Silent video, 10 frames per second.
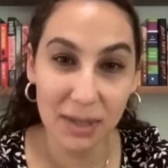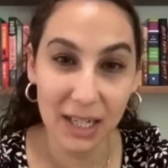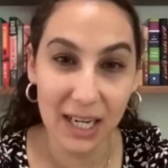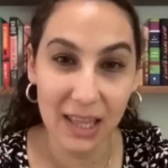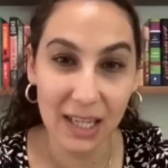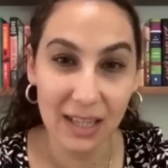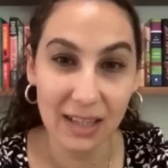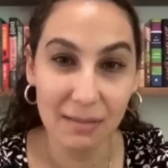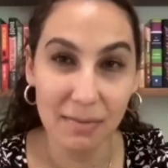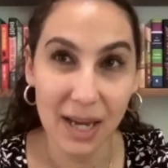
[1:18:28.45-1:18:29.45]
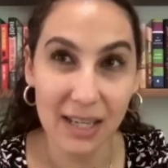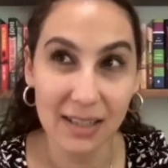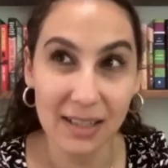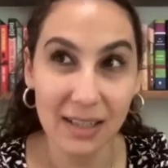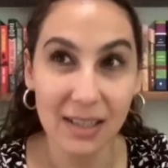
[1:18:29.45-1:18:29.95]
But I think the
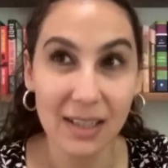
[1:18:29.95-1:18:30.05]
best